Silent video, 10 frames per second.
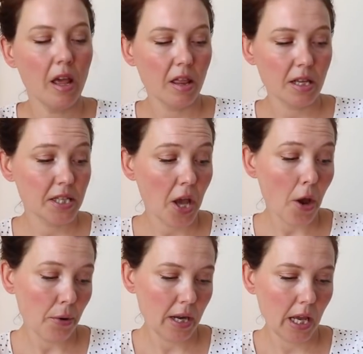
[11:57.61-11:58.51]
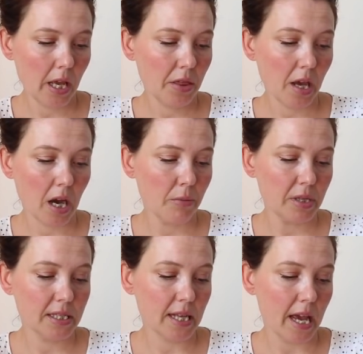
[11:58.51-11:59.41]
That's the only thing I
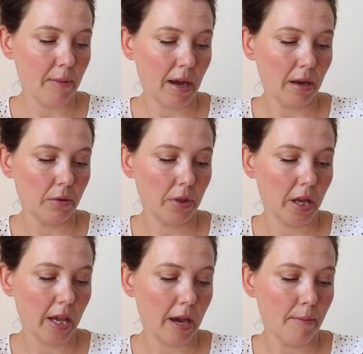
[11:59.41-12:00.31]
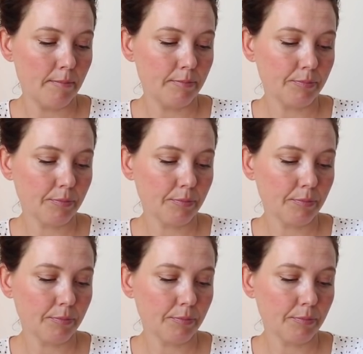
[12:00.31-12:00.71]
would say about the